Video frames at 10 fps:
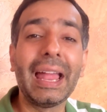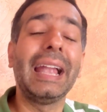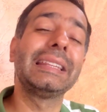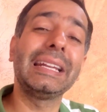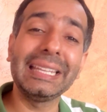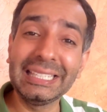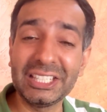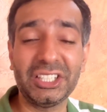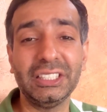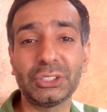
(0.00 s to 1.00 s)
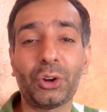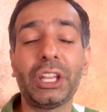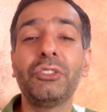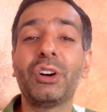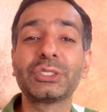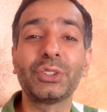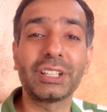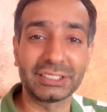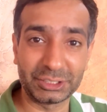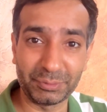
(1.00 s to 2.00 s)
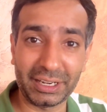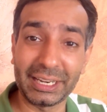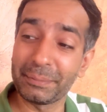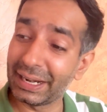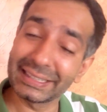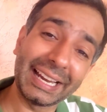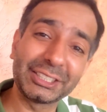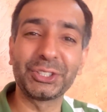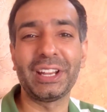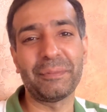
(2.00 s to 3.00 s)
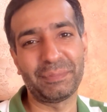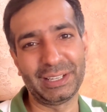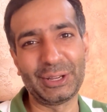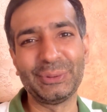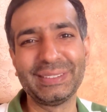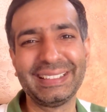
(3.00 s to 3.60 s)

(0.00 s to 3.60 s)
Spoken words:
and that initial sorting was on customer name, and that should happen now.